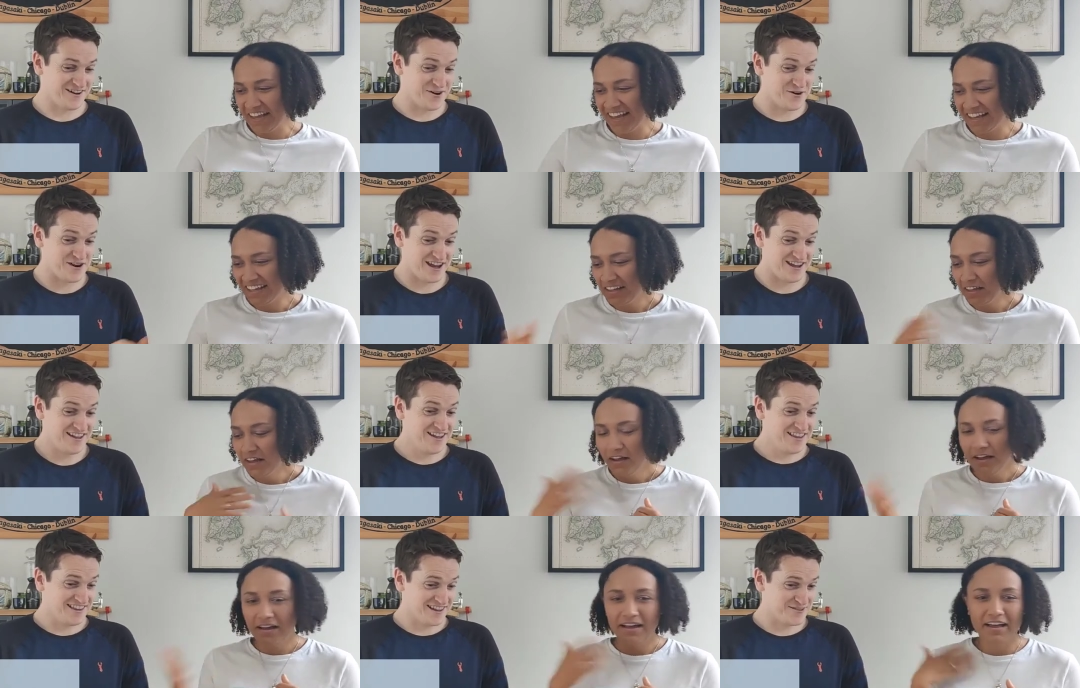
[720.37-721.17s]
Speaker 1: Okay,
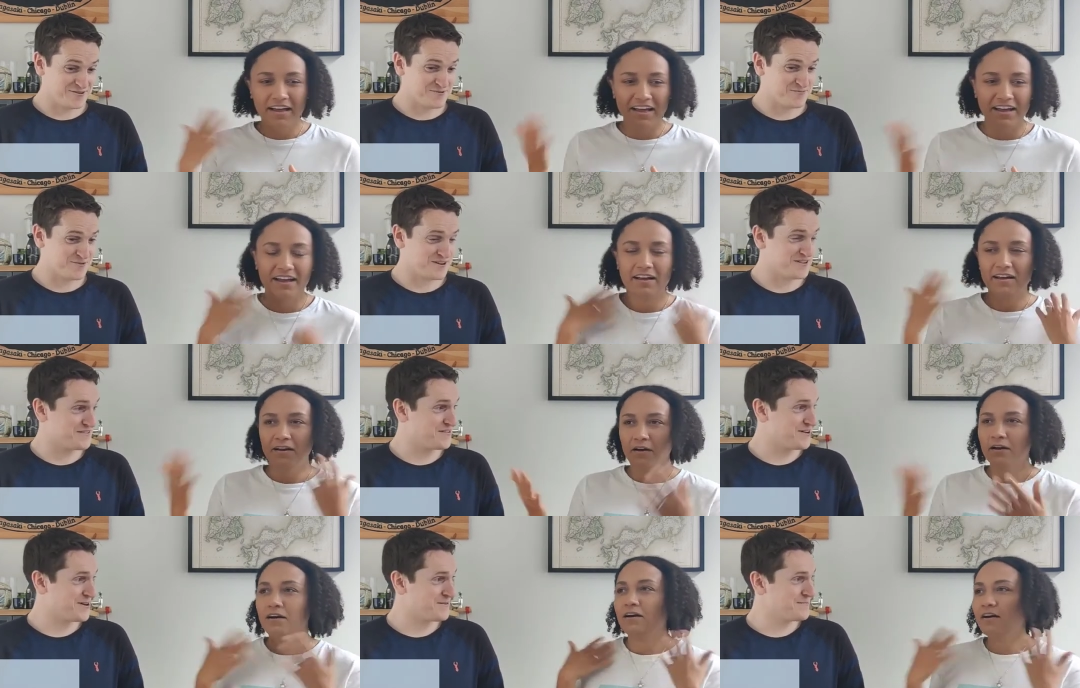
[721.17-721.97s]
Speaker 2: that was pretty
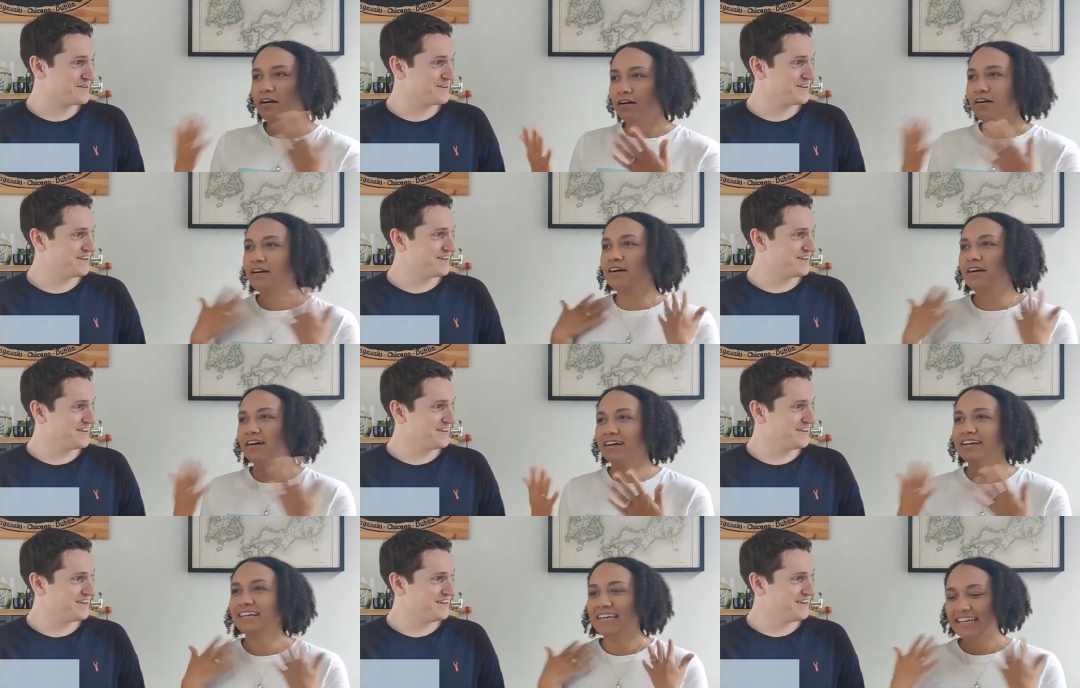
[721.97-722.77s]
firm.
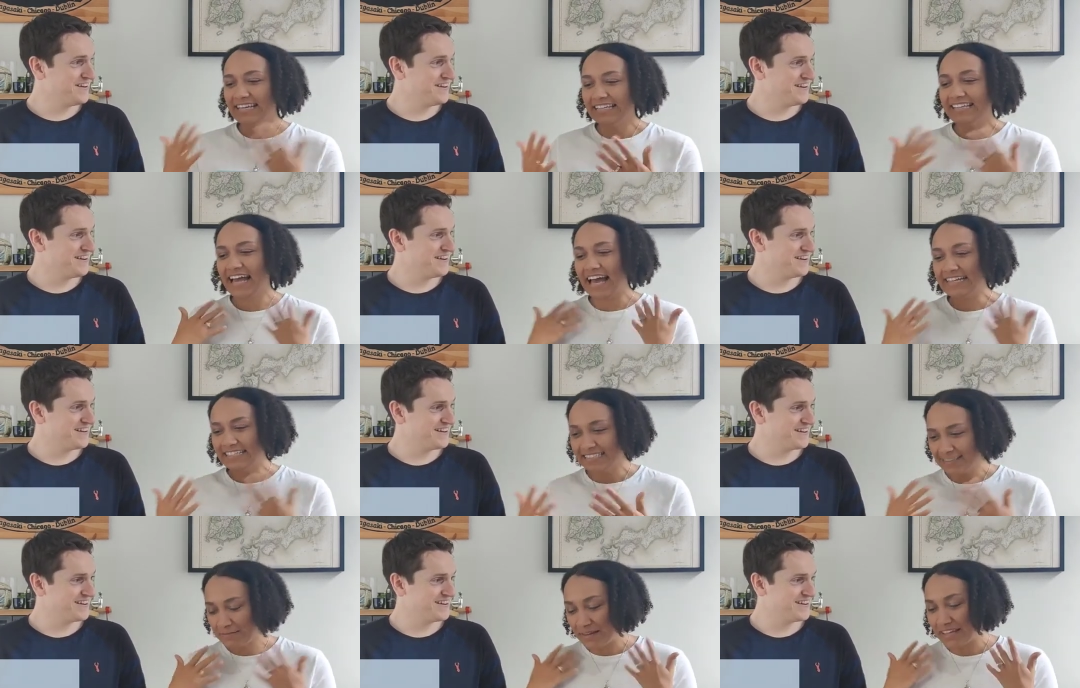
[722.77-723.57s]
Speaker 1: It lied
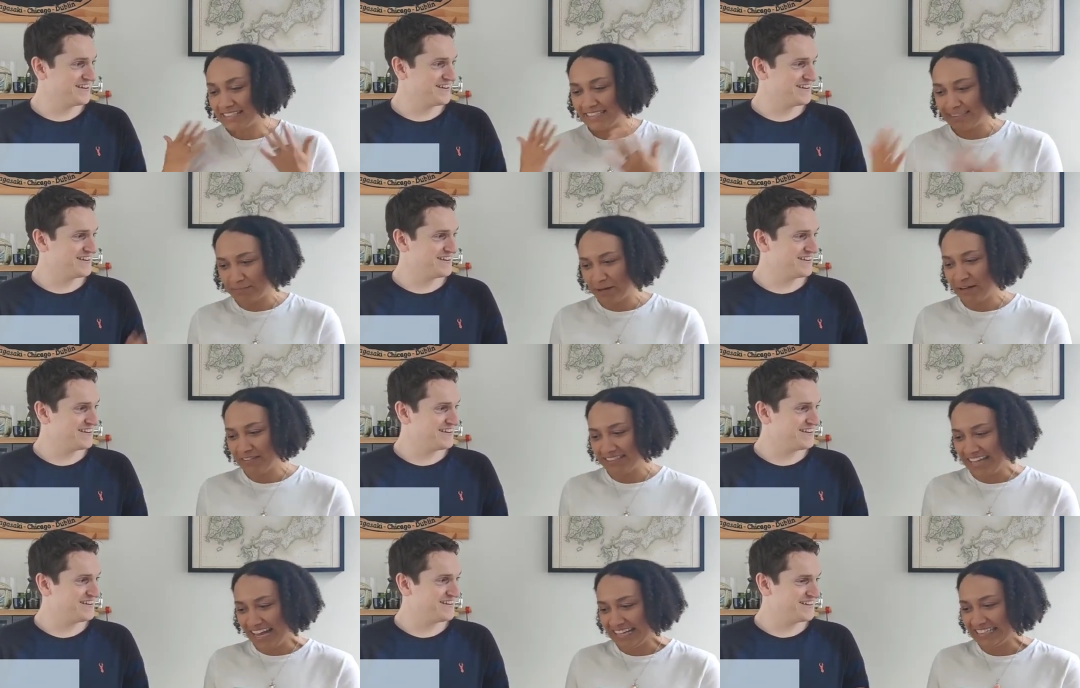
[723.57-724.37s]
to me. It smelled
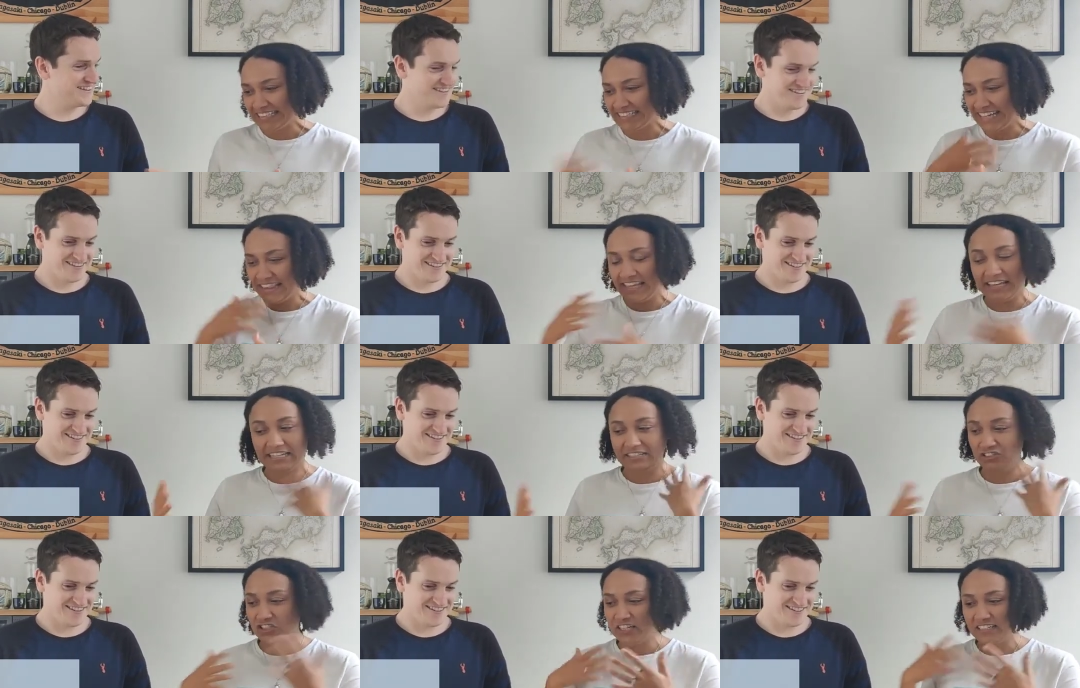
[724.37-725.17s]
nice, and then
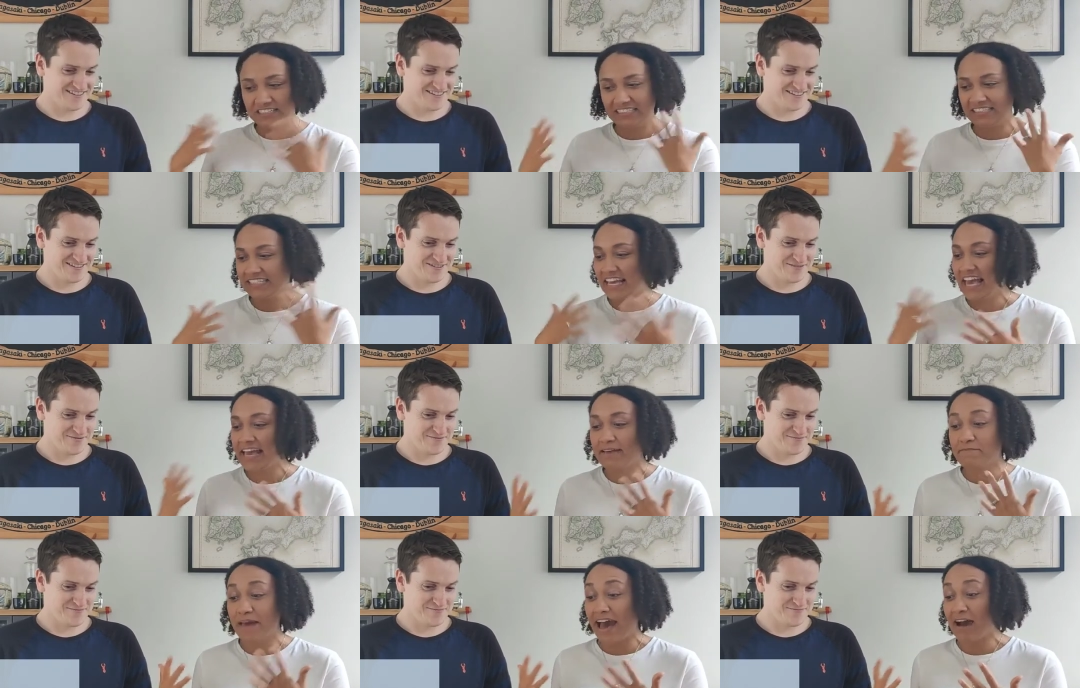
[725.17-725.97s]
it just
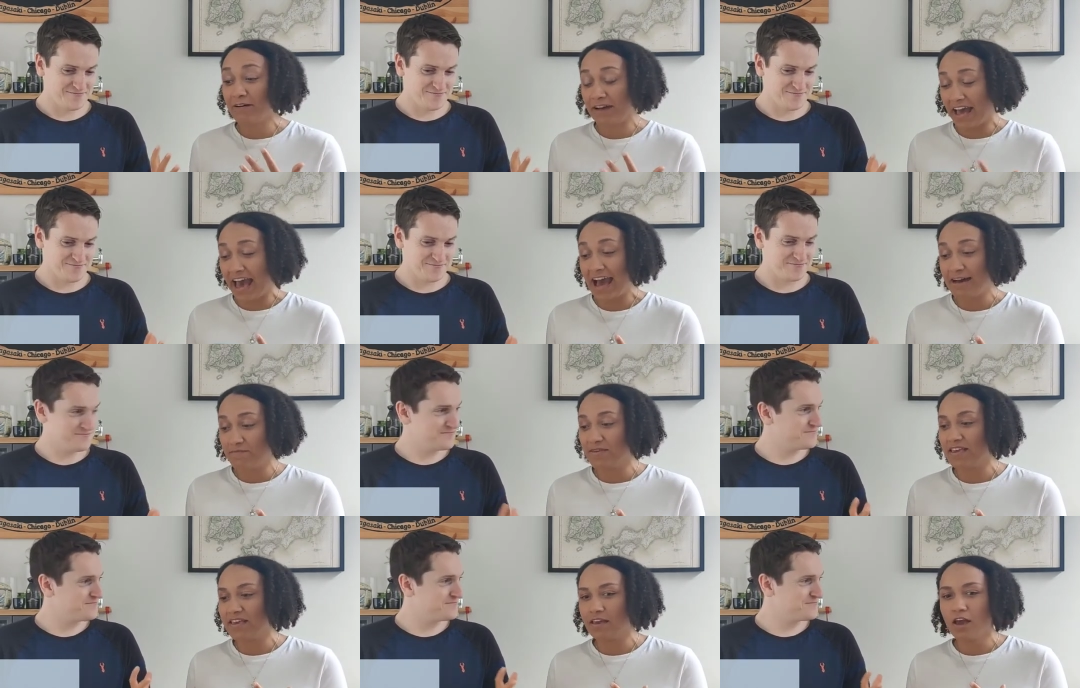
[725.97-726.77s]
came out at
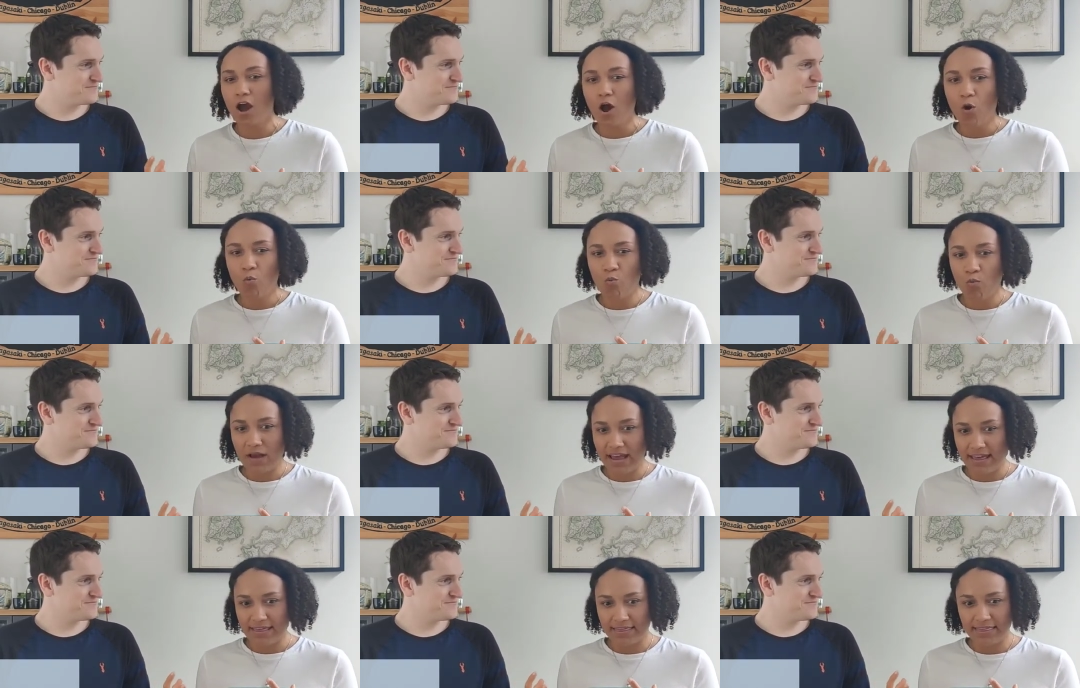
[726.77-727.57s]
me
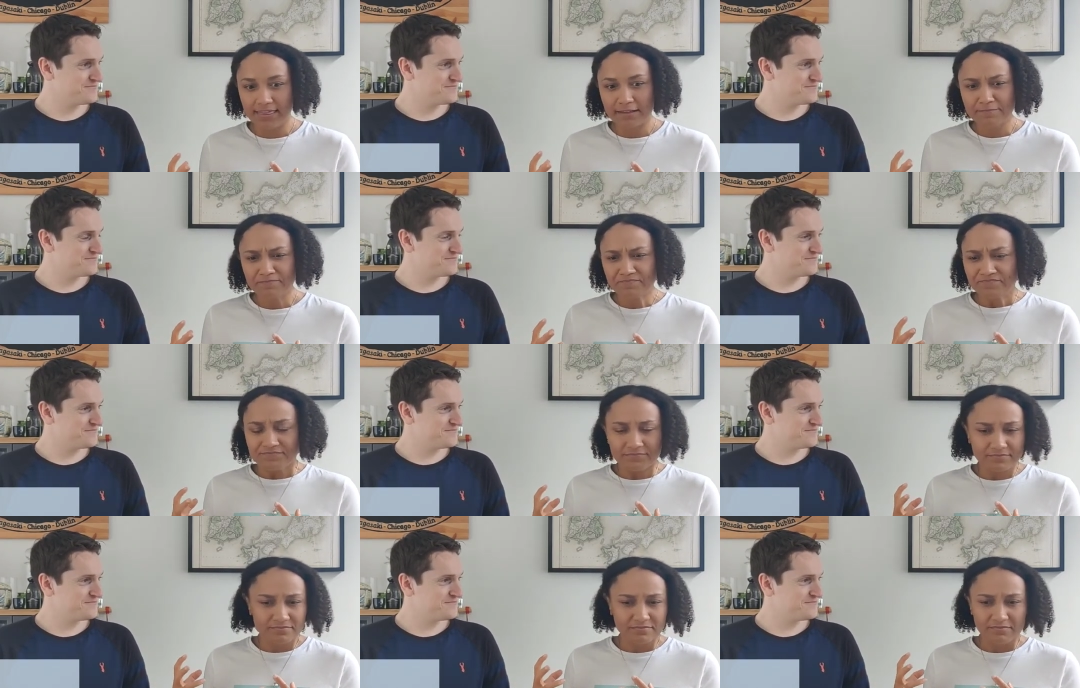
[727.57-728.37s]
with
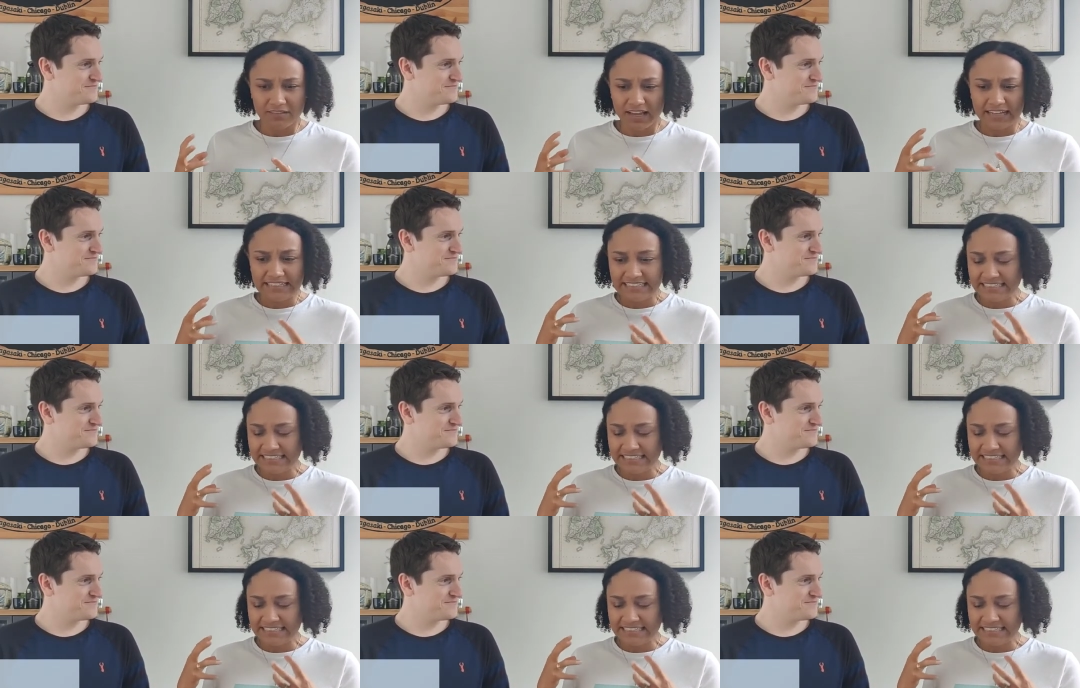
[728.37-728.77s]
an